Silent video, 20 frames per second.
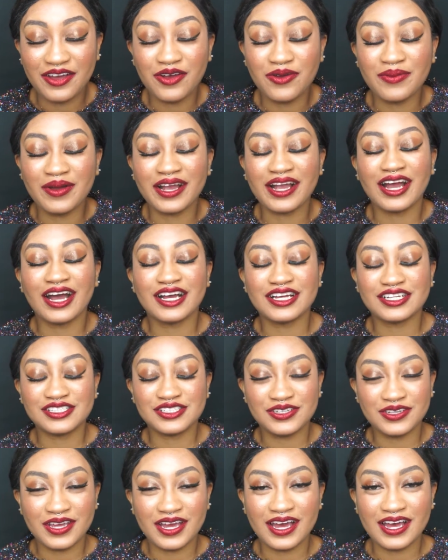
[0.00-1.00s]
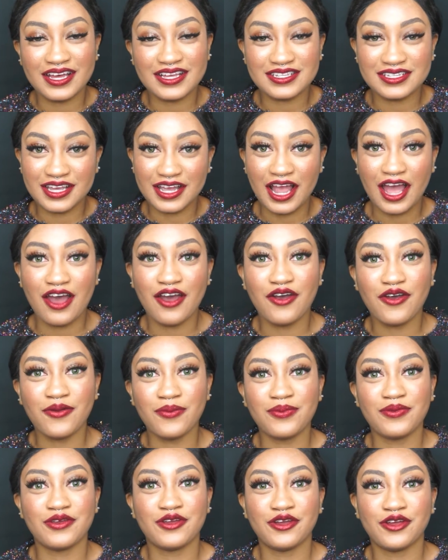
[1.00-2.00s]
Oh my gosh, you guys, like I hope
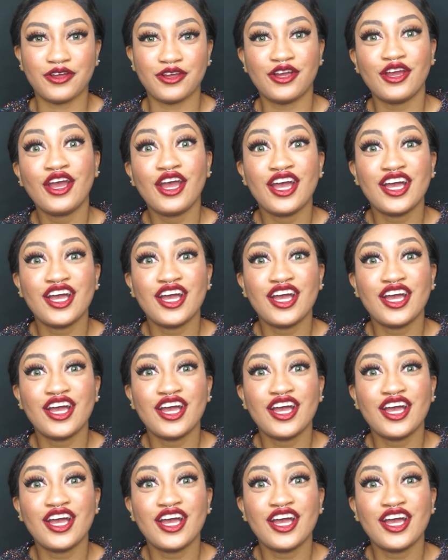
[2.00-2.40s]
you're